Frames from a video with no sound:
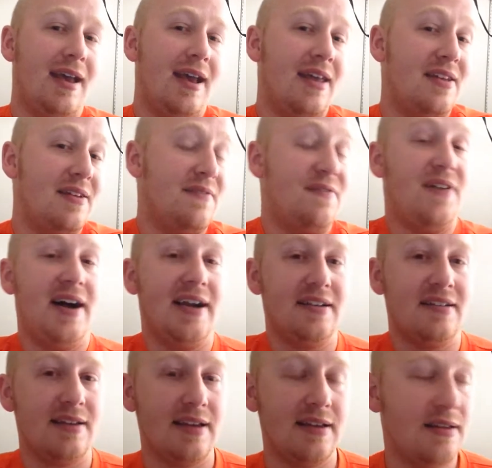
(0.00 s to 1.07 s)
And then
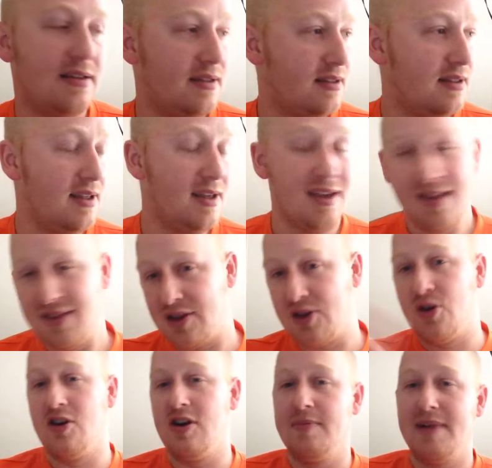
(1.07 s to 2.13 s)
finally, the
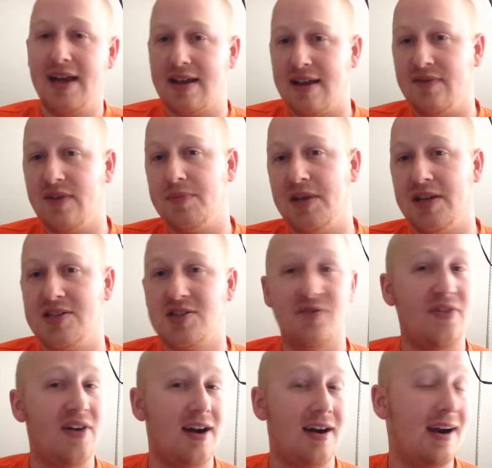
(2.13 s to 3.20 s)
quarterback MVP so
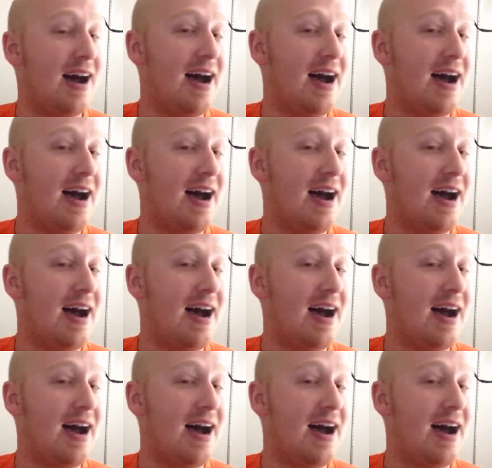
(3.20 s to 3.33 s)
far,